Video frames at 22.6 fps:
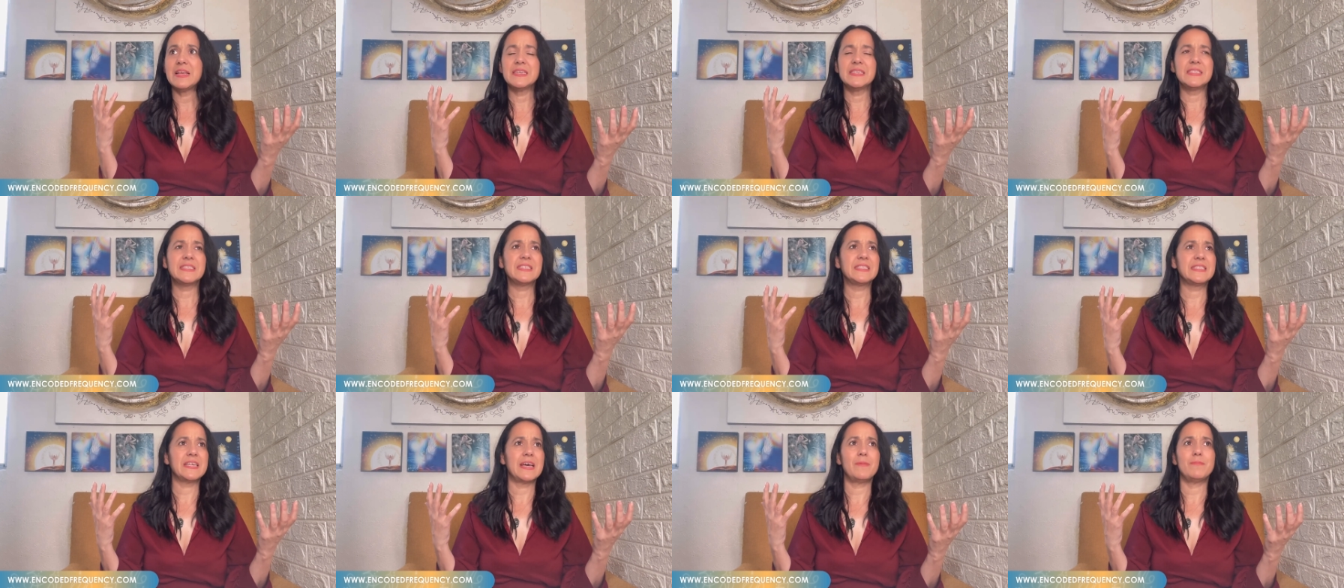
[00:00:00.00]

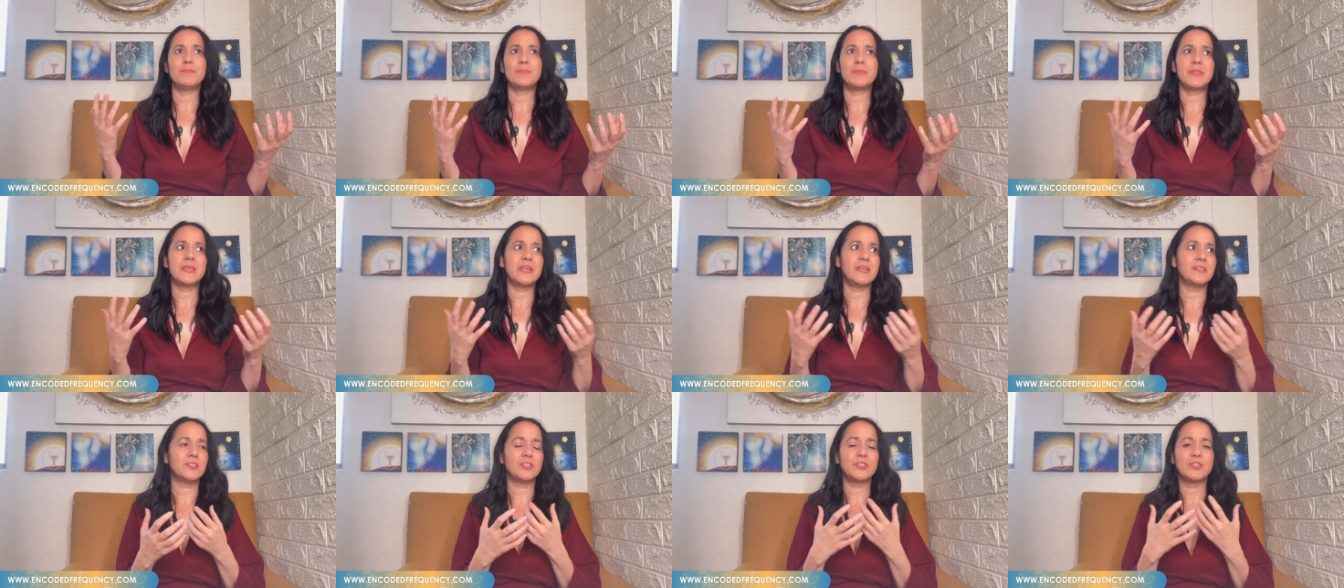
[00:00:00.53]

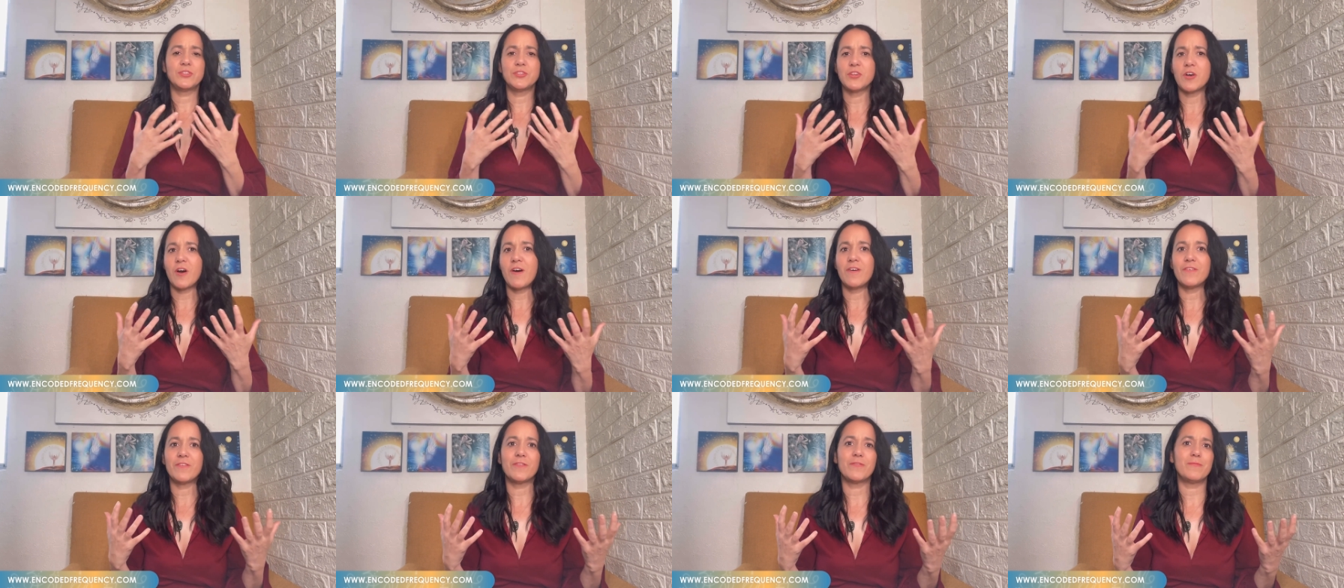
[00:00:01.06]
something
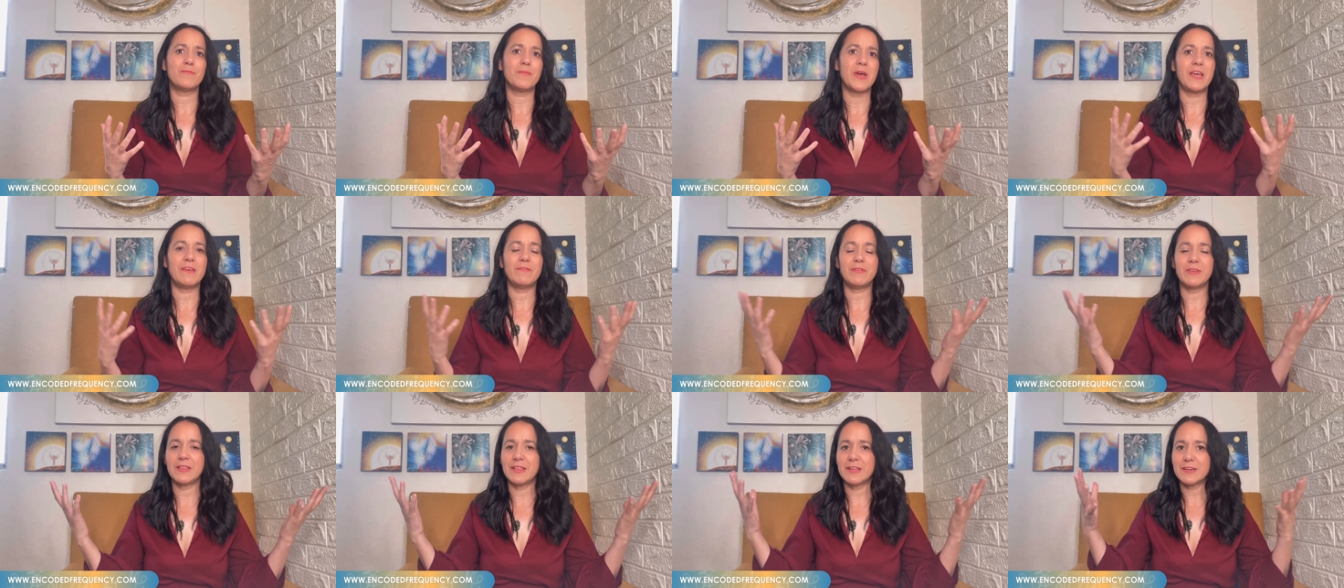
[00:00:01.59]
soft,
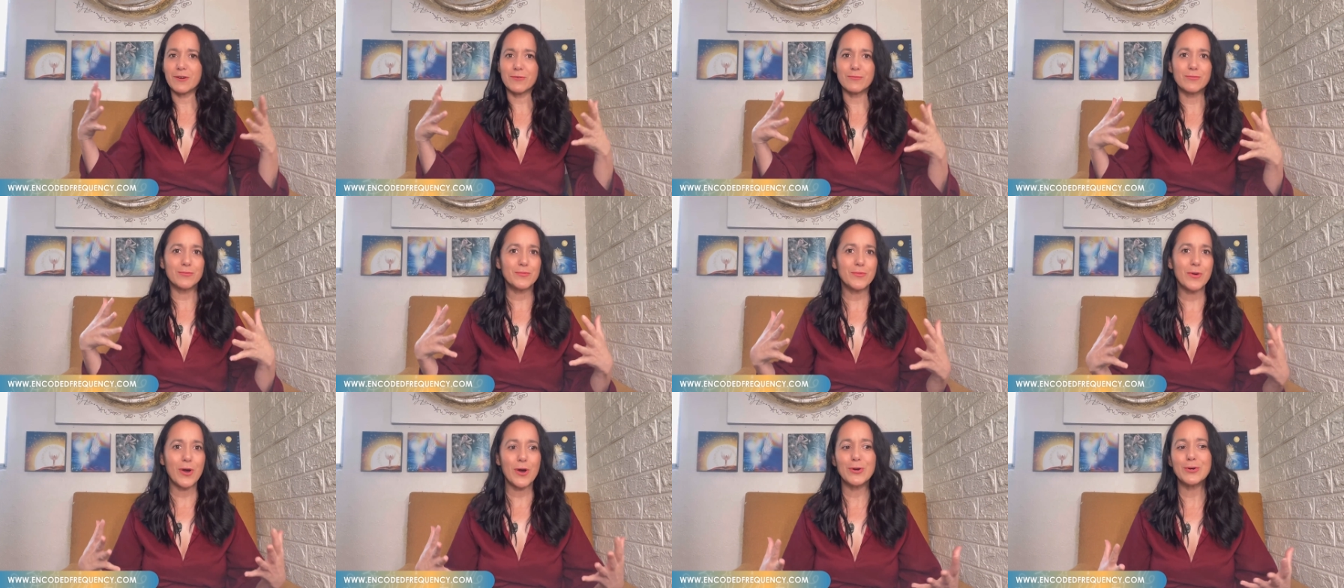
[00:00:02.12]
maybe like a
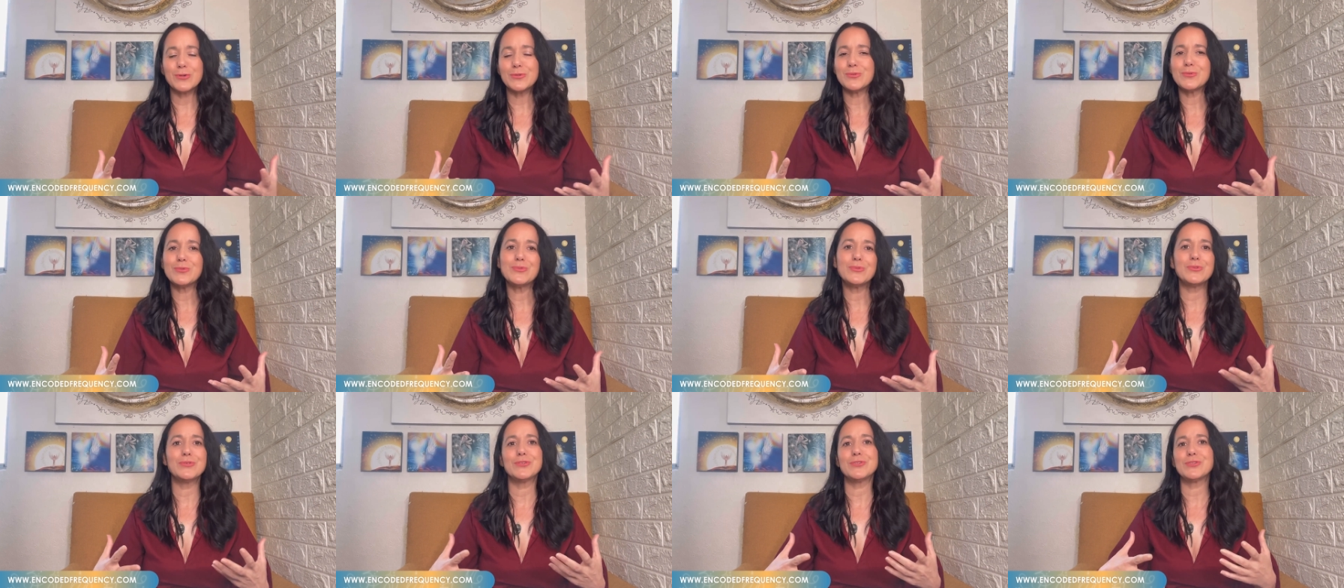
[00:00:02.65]

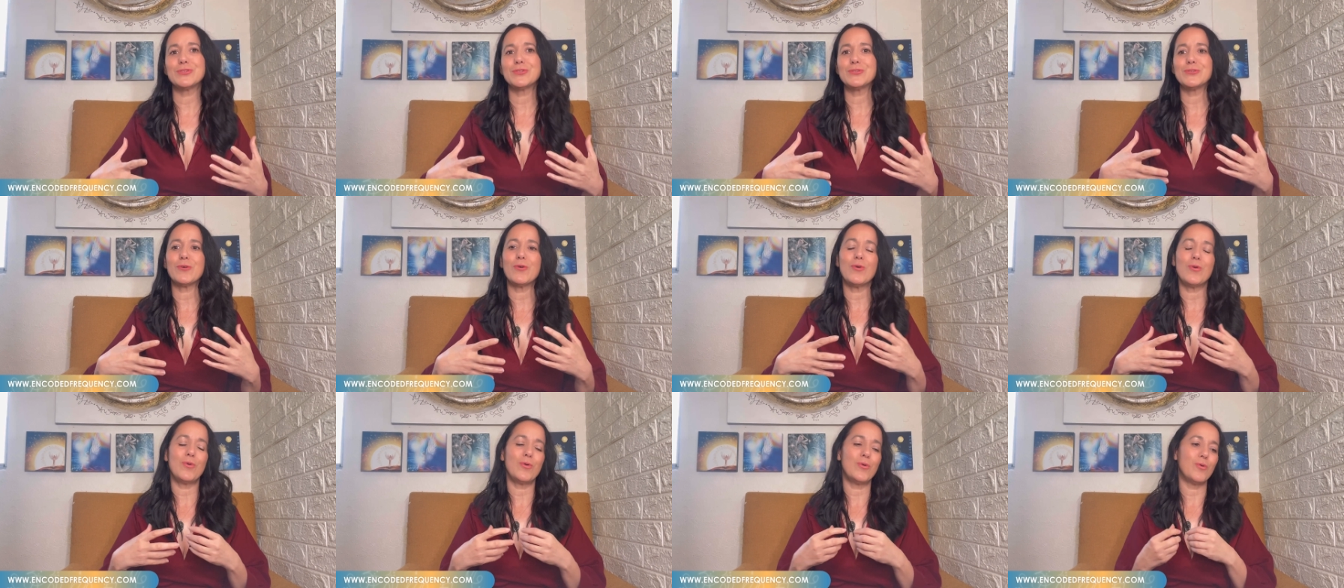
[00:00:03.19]
rose
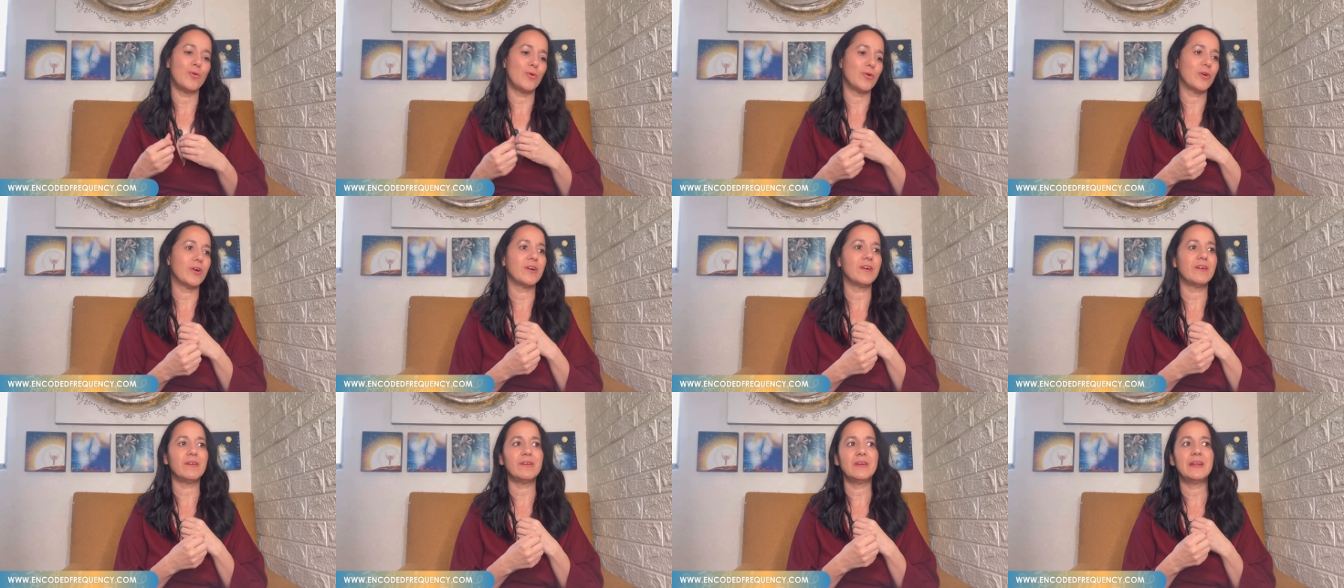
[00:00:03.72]

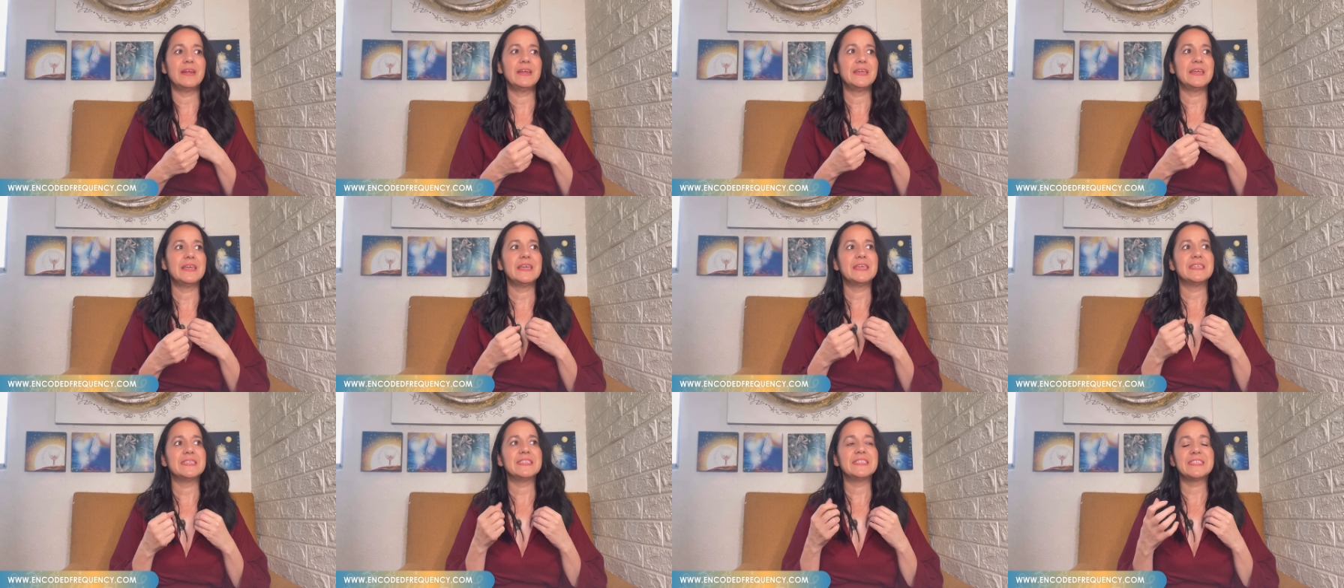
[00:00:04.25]
or
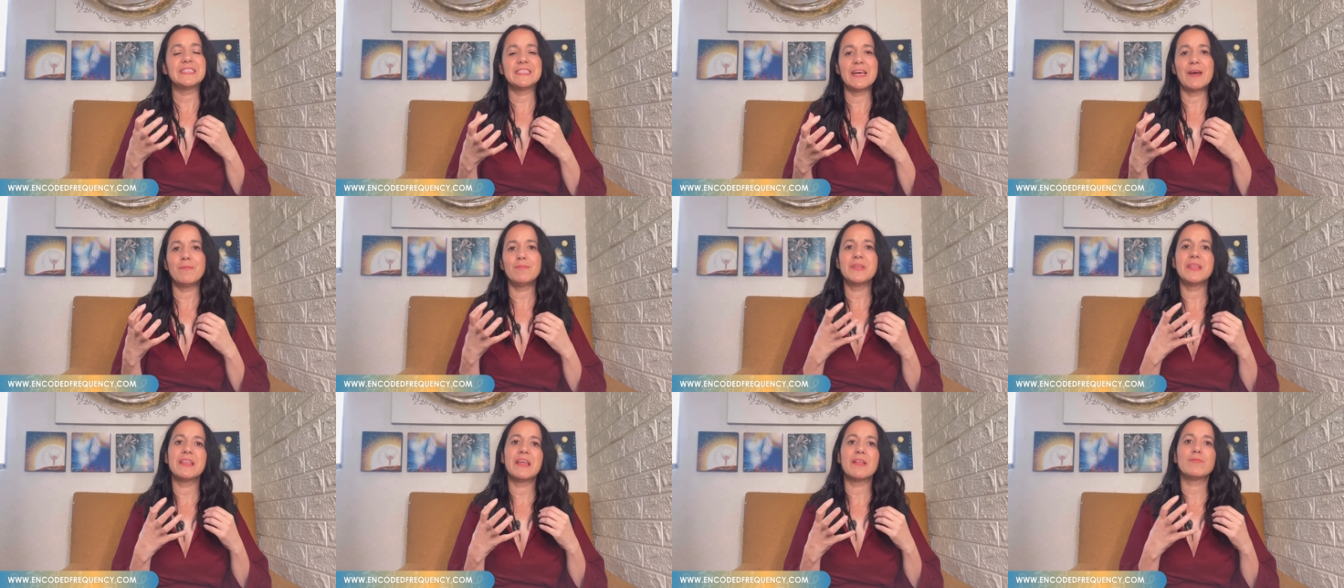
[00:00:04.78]

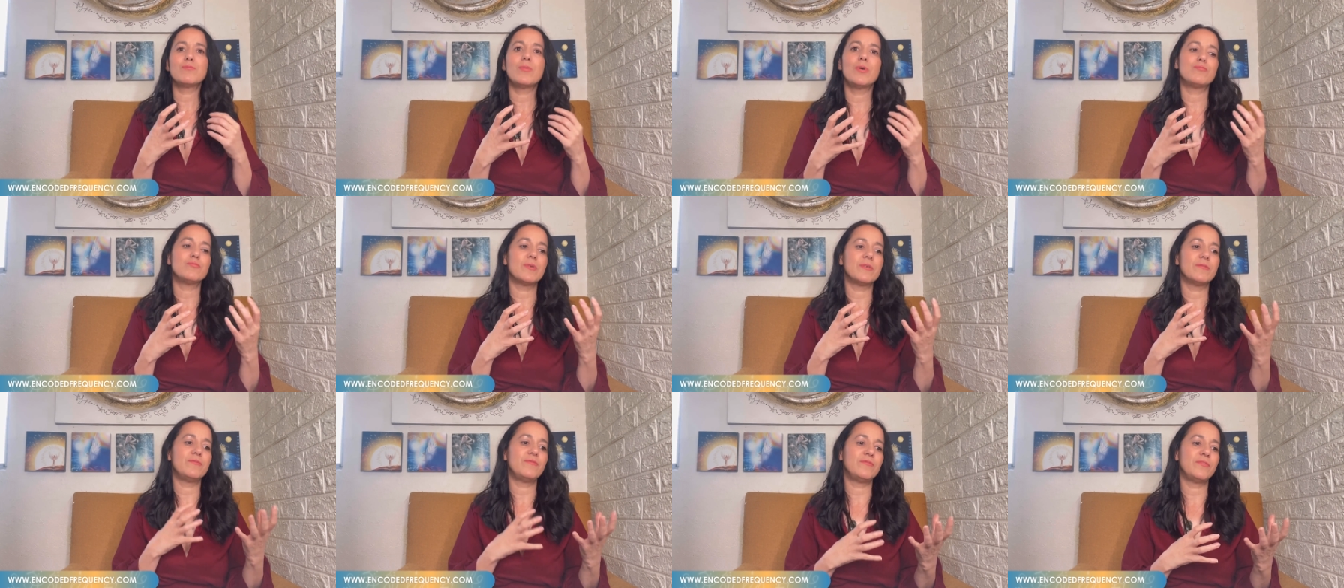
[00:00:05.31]
something that will
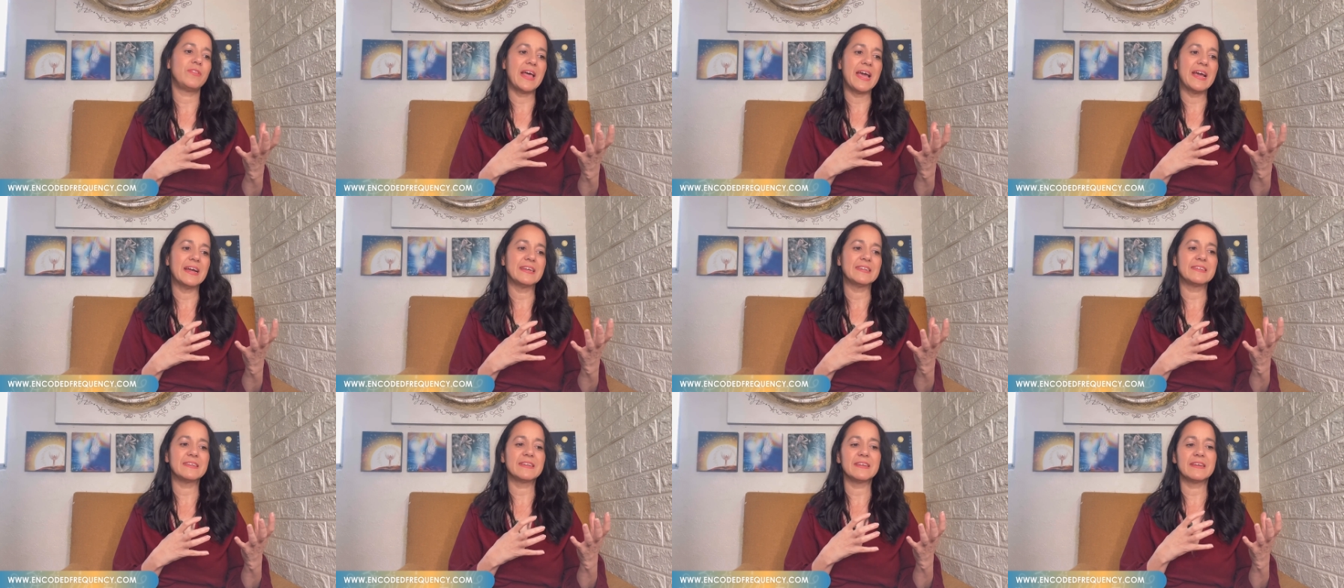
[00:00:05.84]

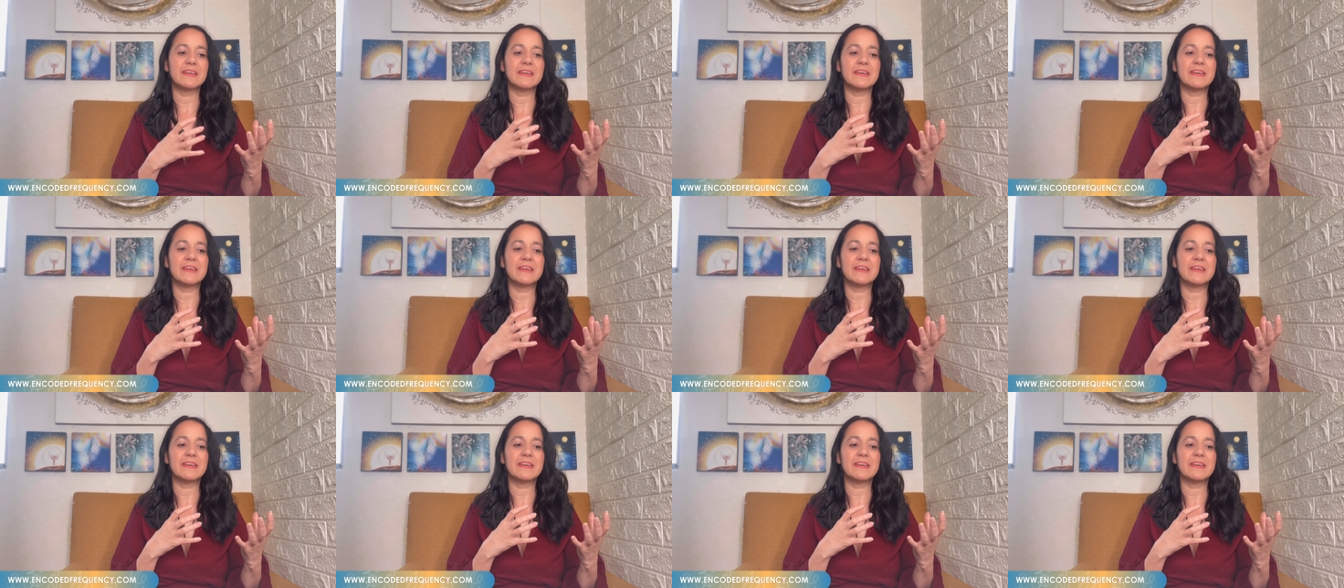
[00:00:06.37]
reflect